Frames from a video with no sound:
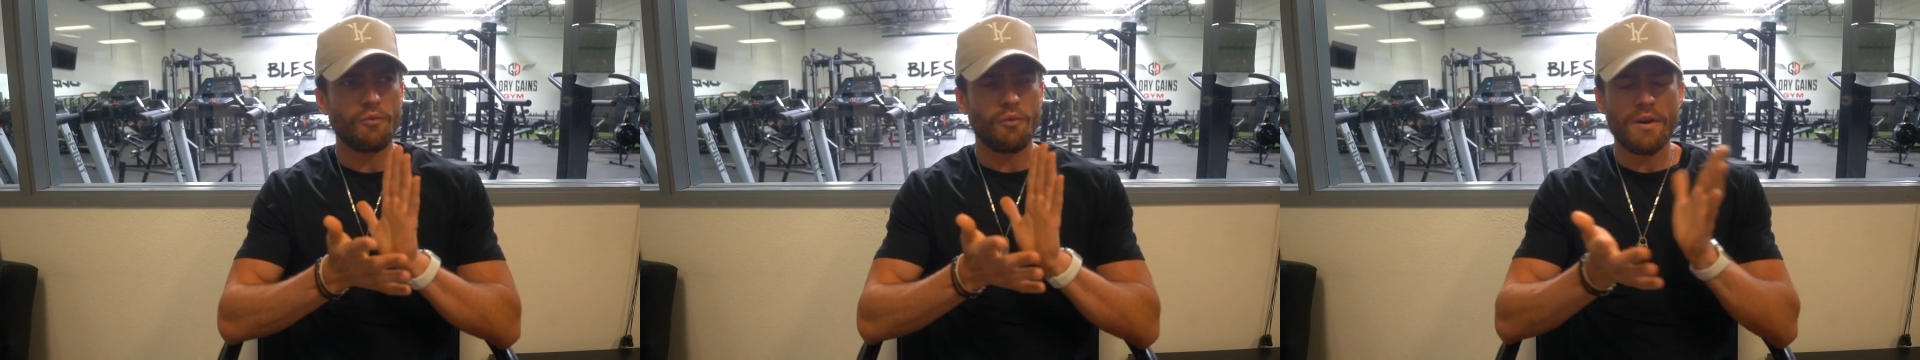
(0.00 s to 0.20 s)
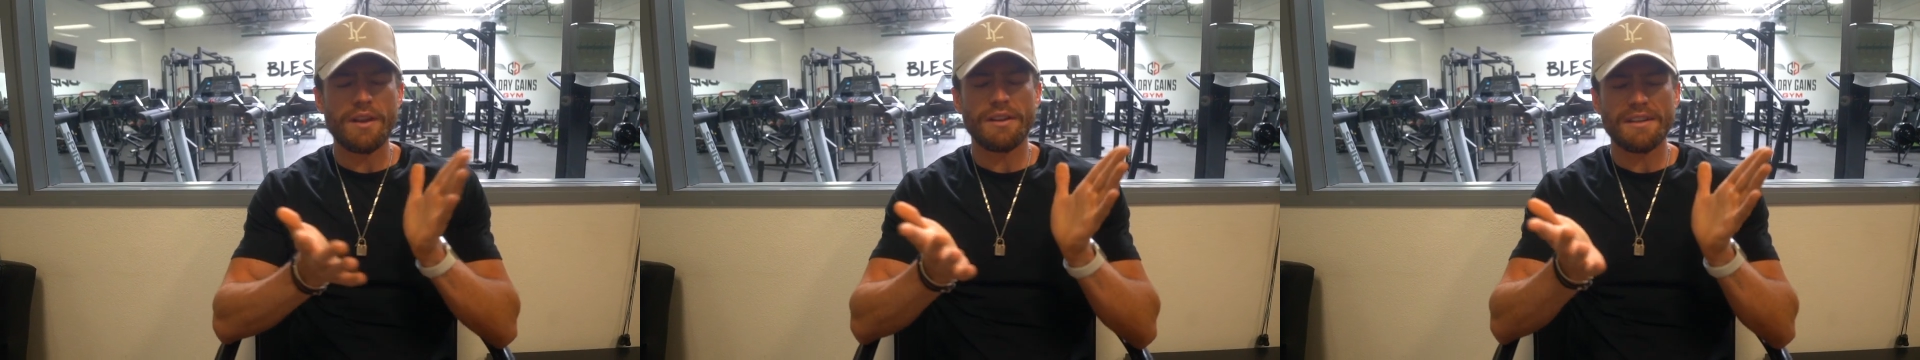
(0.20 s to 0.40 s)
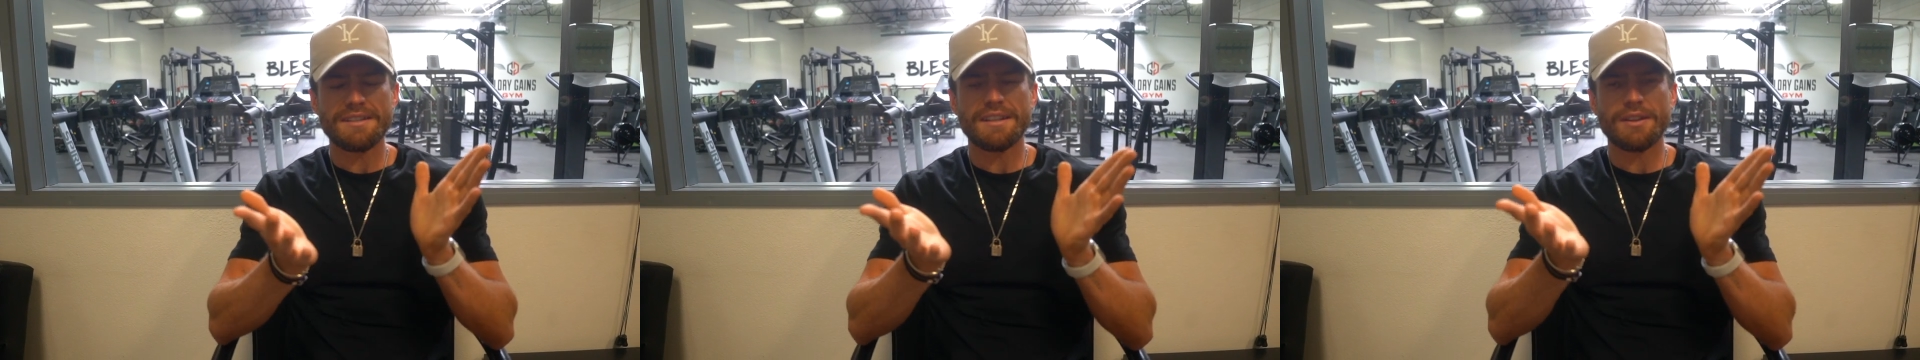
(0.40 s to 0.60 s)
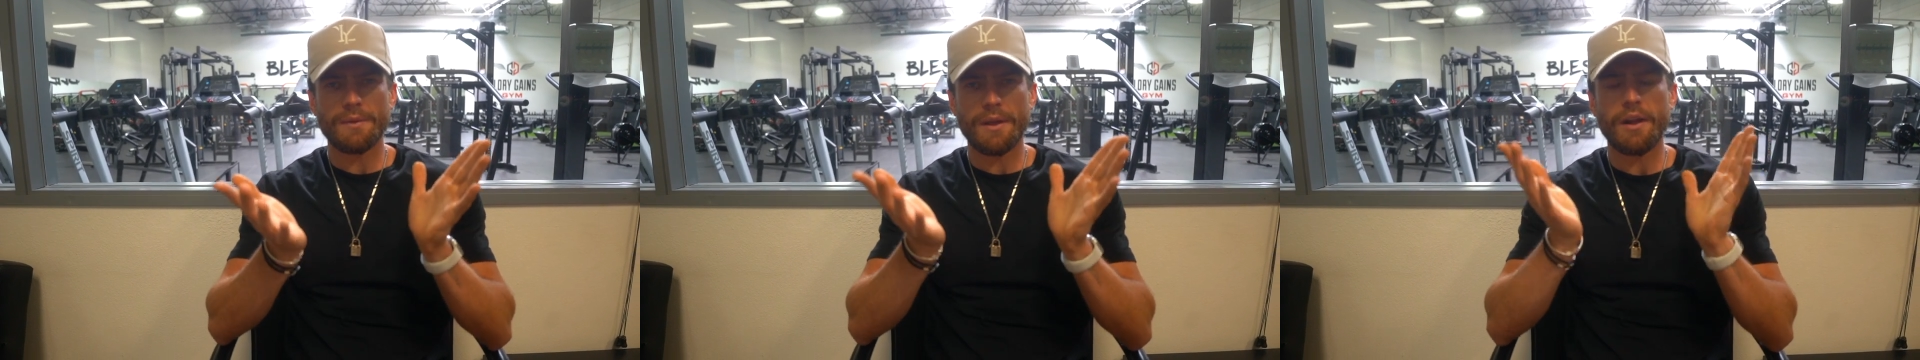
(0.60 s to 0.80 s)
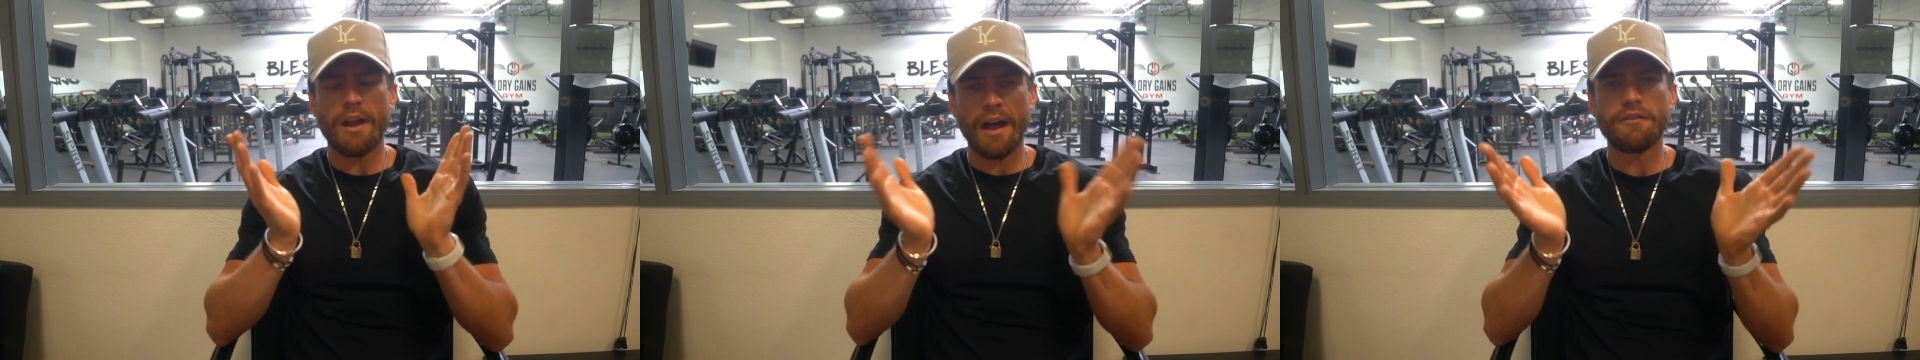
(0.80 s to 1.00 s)
realistically,
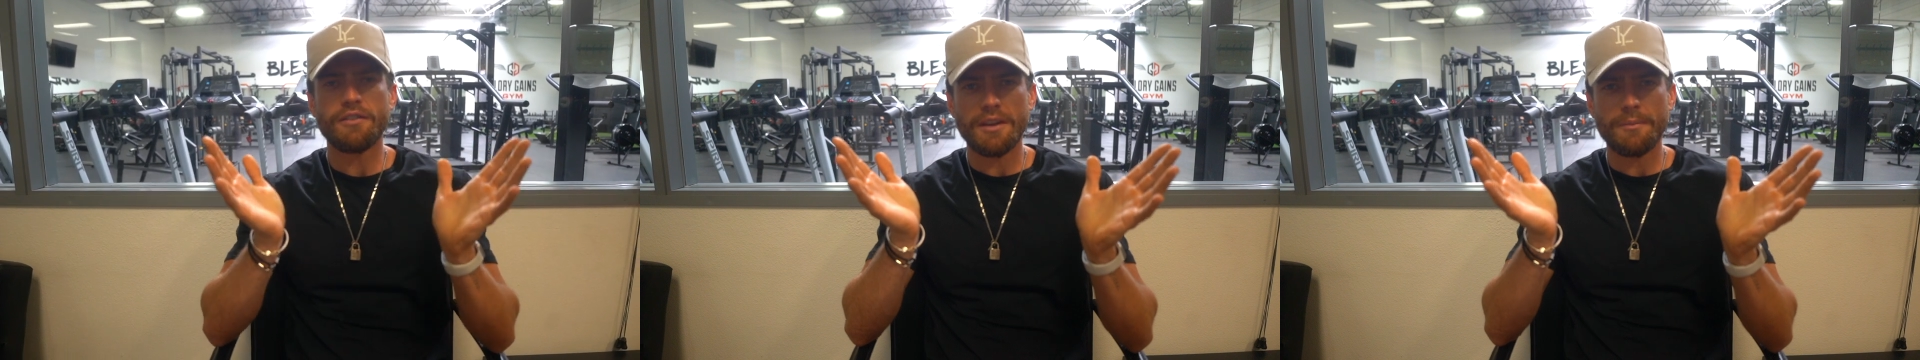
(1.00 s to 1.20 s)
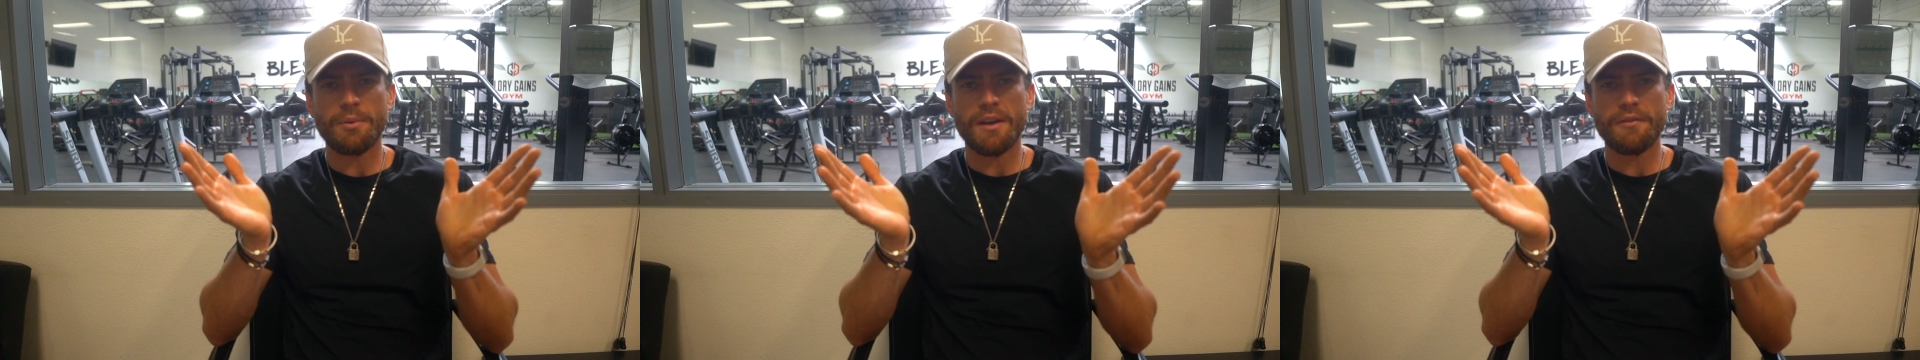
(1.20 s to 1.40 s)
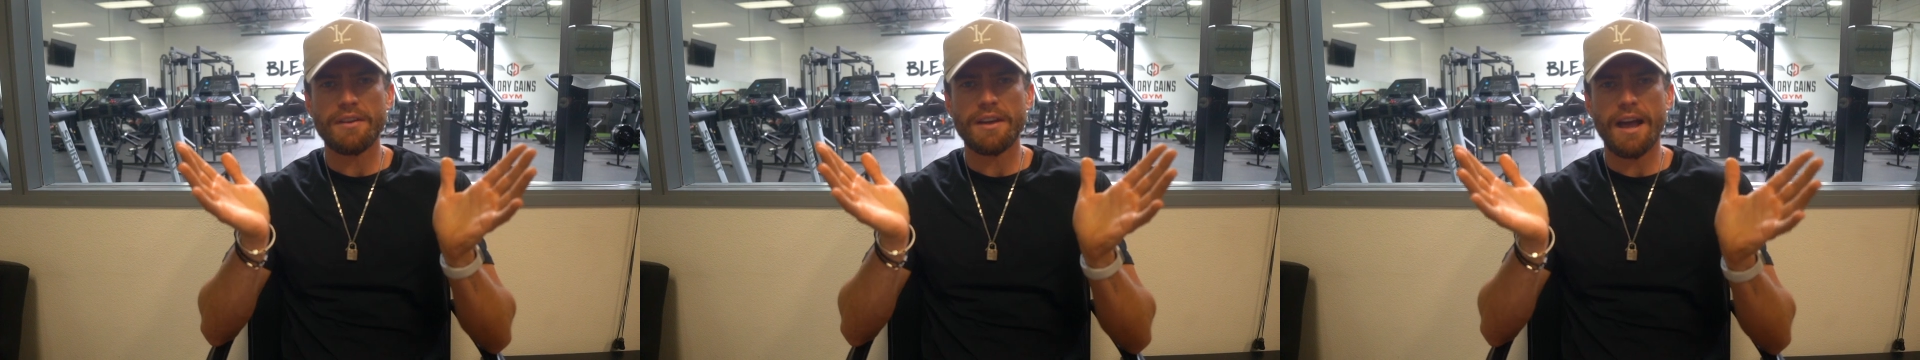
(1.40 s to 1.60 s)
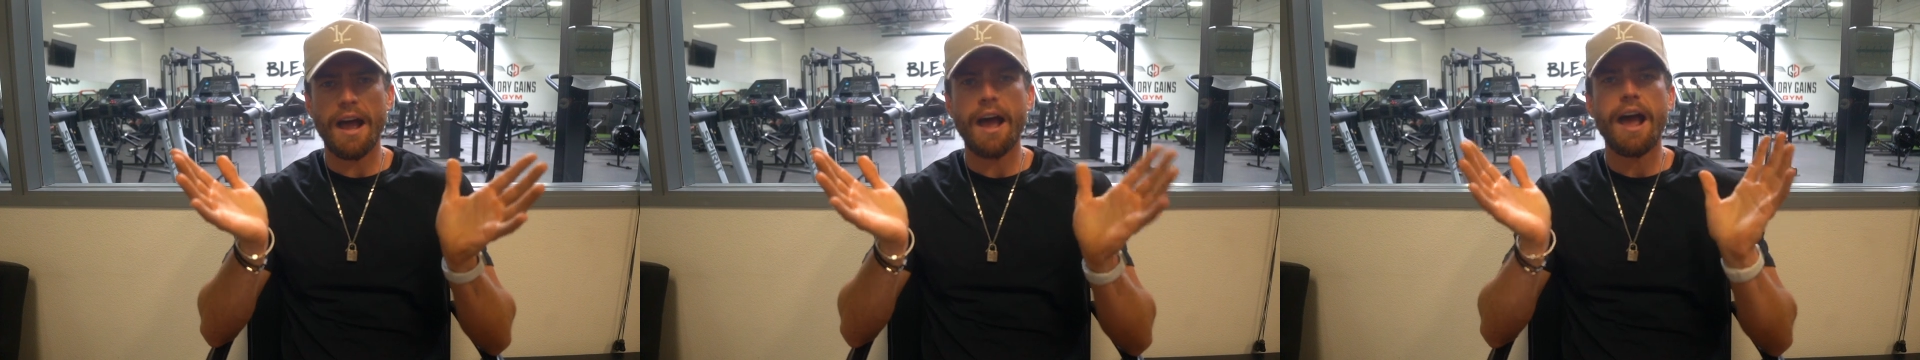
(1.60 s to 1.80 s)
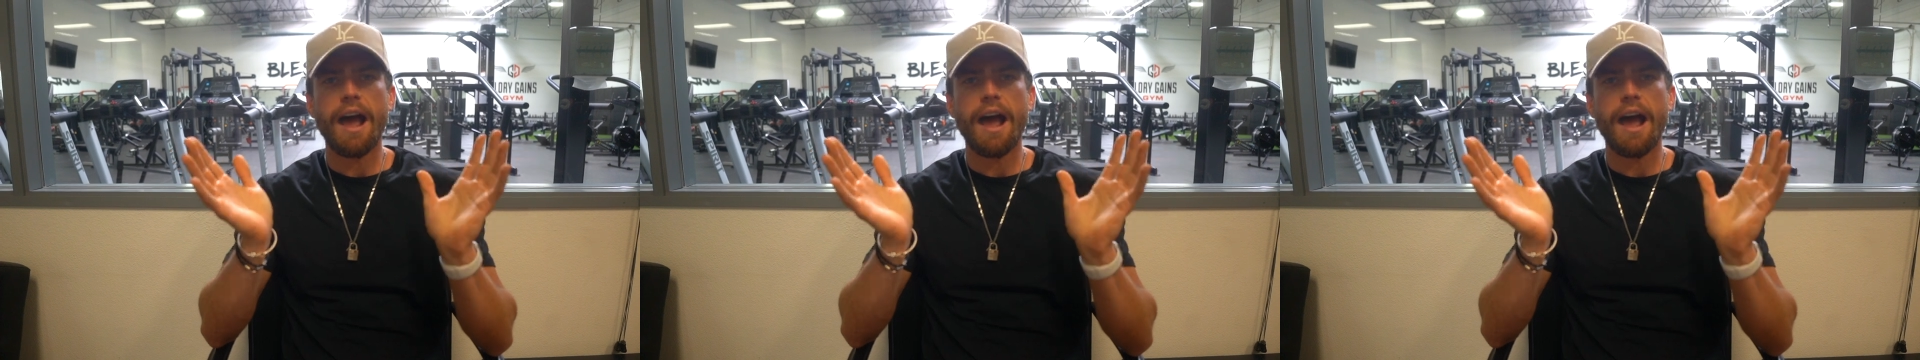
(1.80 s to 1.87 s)
without huffing and puffing,